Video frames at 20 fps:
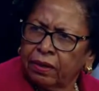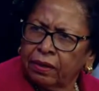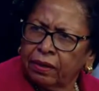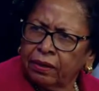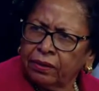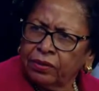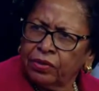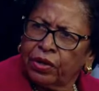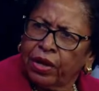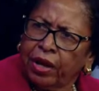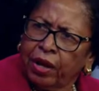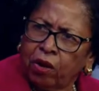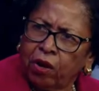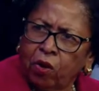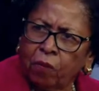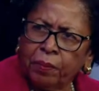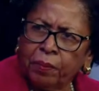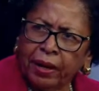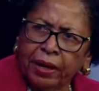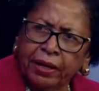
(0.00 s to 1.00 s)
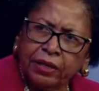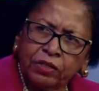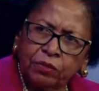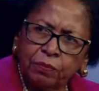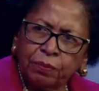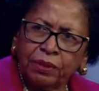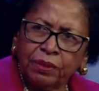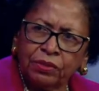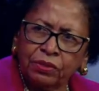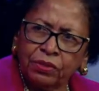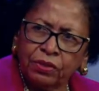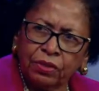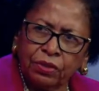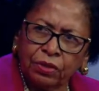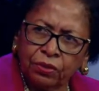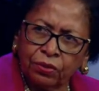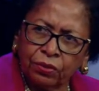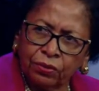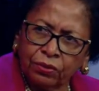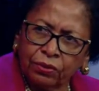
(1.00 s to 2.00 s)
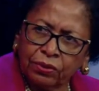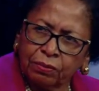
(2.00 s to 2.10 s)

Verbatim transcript: to help HBCUs.